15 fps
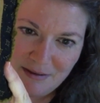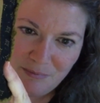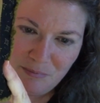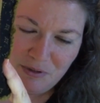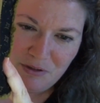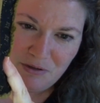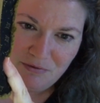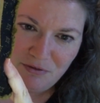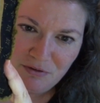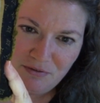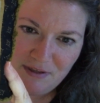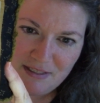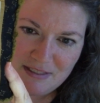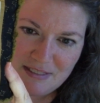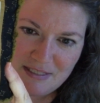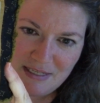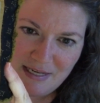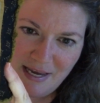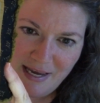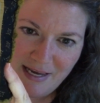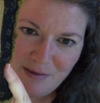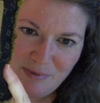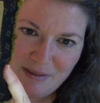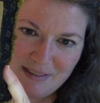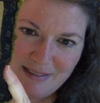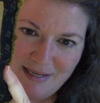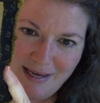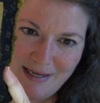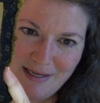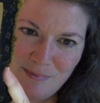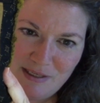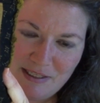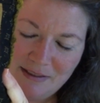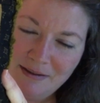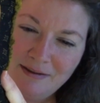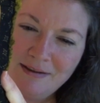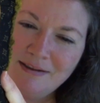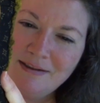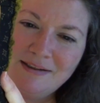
beautiful fancy cat bed came in,